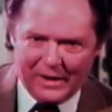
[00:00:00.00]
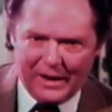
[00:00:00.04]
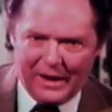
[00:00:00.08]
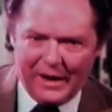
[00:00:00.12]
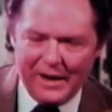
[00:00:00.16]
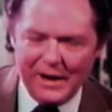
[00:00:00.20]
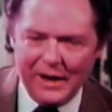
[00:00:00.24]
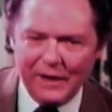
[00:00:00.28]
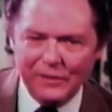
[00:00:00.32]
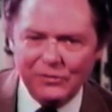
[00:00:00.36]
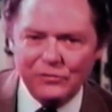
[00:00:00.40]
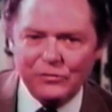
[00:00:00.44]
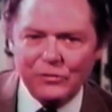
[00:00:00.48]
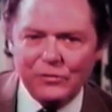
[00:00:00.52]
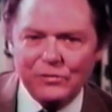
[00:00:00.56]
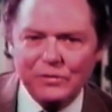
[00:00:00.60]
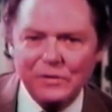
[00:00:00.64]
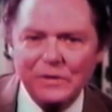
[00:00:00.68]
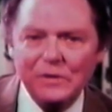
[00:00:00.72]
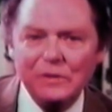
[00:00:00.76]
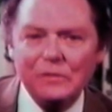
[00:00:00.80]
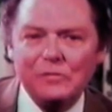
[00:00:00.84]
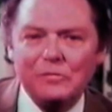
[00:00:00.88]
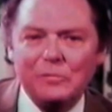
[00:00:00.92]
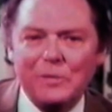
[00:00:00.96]
I had to
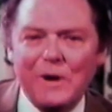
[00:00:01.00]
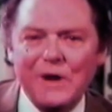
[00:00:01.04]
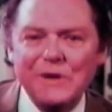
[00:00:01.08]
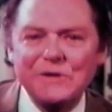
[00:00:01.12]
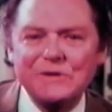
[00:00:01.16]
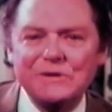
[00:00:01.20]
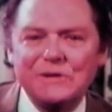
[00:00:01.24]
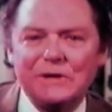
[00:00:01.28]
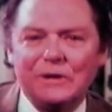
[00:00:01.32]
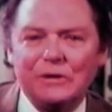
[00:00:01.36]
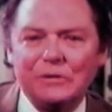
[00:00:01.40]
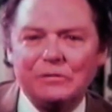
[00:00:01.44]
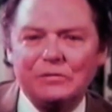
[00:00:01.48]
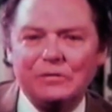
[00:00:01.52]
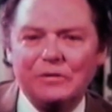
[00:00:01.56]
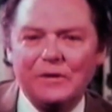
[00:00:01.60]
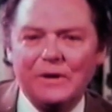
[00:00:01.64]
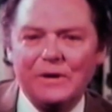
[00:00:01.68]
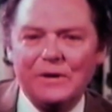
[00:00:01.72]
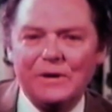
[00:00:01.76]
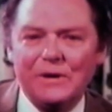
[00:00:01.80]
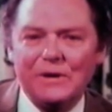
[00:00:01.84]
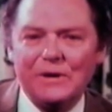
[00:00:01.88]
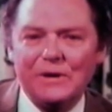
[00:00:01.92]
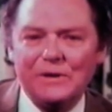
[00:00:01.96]
think of myself
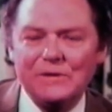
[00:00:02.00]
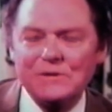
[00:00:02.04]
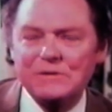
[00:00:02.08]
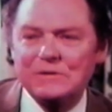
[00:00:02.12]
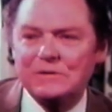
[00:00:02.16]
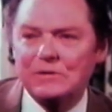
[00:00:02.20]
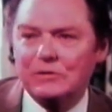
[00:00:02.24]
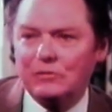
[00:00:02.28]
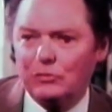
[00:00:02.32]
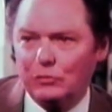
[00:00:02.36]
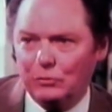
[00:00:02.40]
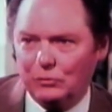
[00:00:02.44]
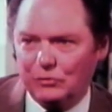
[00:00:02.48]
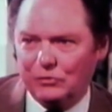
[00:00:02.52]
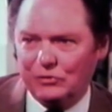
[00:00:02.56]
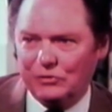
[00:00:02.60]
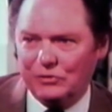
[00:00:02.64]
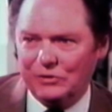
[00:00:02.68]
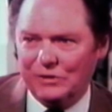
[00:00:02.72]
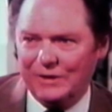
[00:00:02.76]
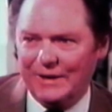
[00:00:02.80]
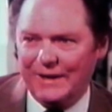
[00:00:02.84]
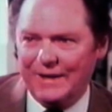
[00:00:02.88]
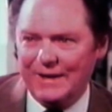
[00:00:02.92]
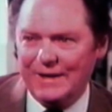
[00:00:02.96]

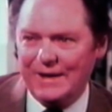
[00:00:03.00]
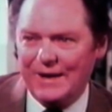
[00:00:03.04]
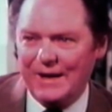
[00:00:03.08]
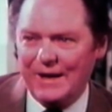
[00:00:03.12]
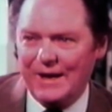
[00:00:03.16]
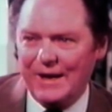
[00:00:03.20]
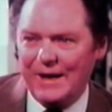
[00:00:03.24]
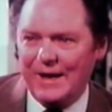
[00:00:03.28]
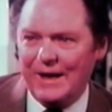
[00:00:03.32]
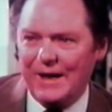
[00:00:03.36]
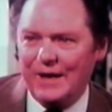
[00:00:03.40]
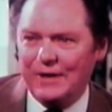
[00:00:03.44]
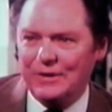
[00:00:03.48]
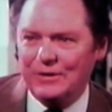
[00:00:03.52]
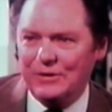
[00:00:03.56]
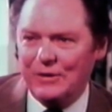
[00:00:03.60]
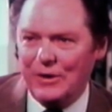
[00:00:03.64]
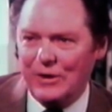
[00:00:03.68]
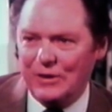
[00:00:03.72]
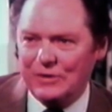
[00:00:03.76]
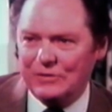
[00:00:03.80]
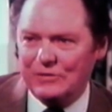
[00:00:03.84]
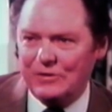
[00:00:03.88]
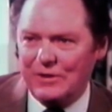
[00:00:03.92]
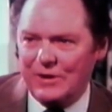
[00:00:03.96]
institutionally, and
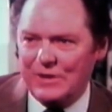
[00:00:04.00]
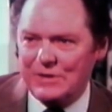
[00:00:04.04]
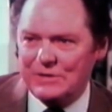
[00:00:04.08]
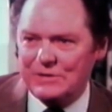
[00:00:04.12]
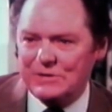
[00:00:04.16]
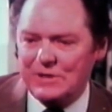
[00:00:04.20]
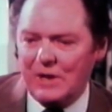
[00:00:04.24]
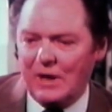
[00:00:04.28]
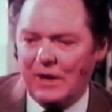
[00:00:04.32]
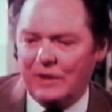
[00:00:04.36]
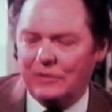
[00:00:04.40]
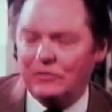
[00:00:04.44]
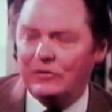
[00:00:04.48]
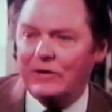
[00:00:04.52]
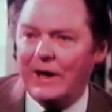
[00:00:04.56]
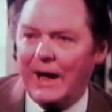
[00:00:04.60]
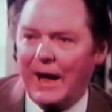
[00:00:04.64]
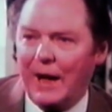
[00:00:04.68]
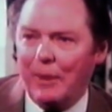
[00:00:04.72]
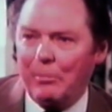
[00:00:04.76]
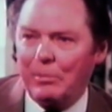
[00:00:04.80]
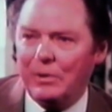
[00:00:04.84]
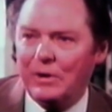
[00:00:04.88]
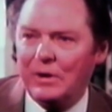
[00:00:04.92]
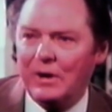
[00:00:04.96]
not as a
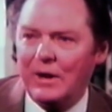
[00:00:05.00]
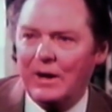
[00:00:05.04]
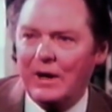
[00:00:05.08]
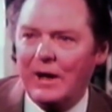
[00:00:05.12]
chap.